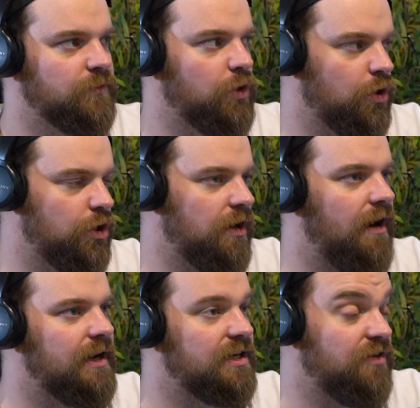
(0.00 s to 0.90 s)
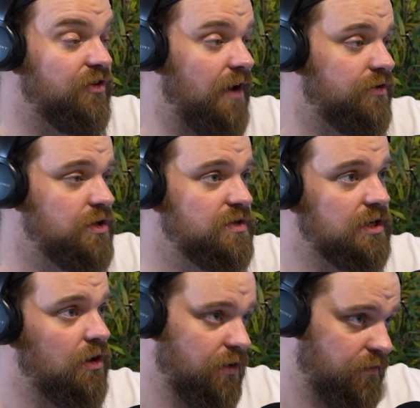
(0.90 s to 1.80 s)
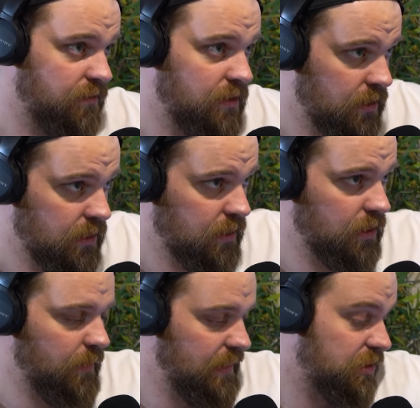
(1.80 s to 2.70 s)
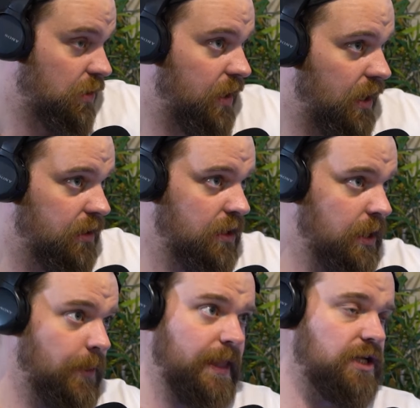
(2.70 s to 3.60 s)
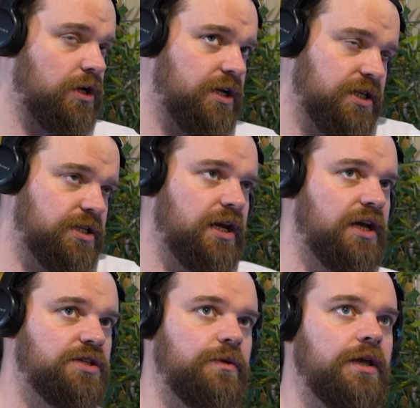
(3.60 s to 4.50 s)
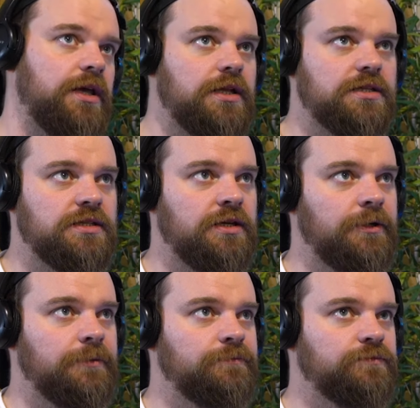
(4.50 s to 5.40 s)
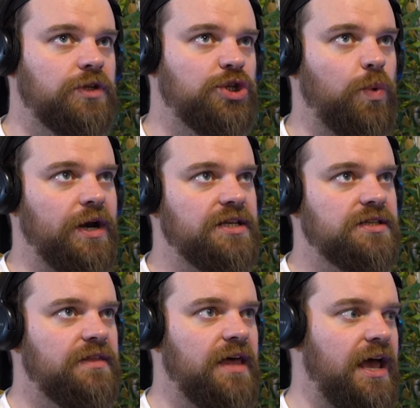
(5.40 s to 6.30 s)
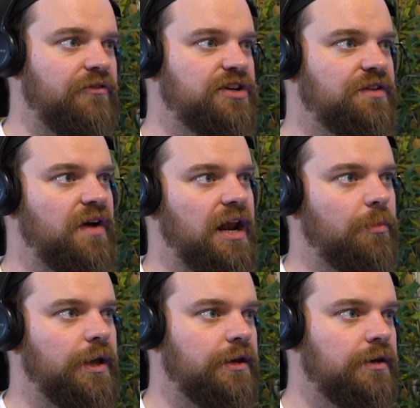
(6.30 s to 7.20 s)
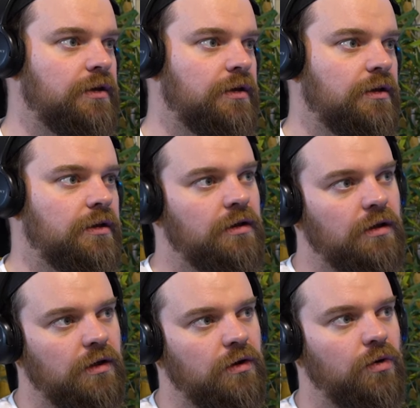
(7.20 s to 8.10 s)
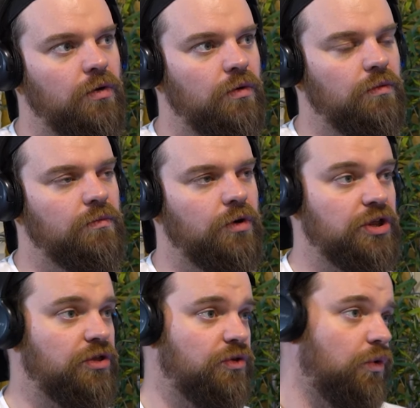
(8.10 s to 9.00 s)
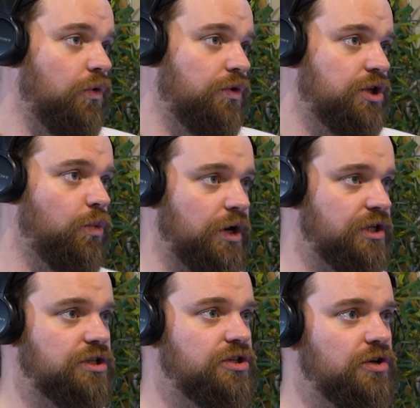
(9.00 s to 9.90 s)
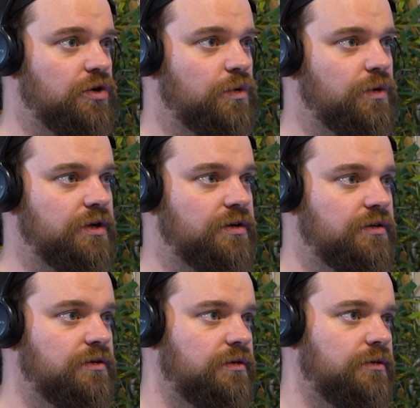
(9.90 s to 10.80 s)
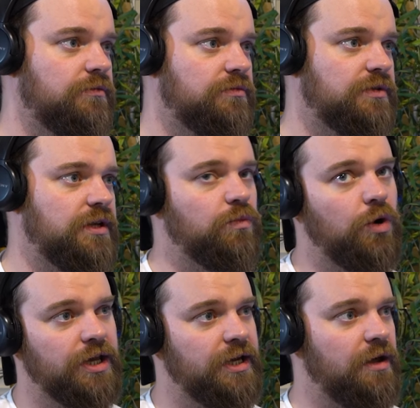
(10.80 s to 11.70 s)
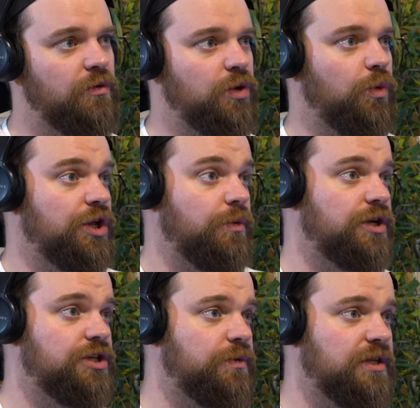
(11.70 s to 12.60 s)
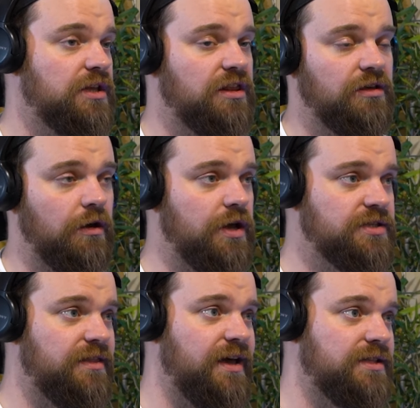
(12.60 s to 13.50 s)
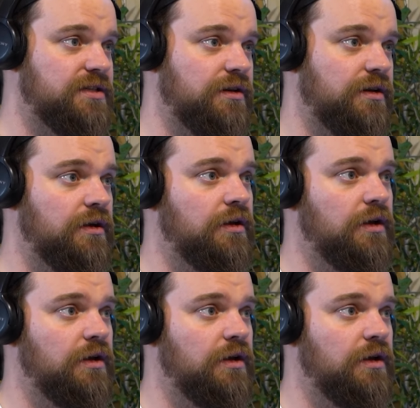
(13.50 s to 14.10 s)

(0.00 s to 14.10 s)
look at different avenues in life, and that's okay. It's like I said to you last week, it's your 20s are there for developing what you thought you wanted to do and working out what you want to do, and then your 30s are there to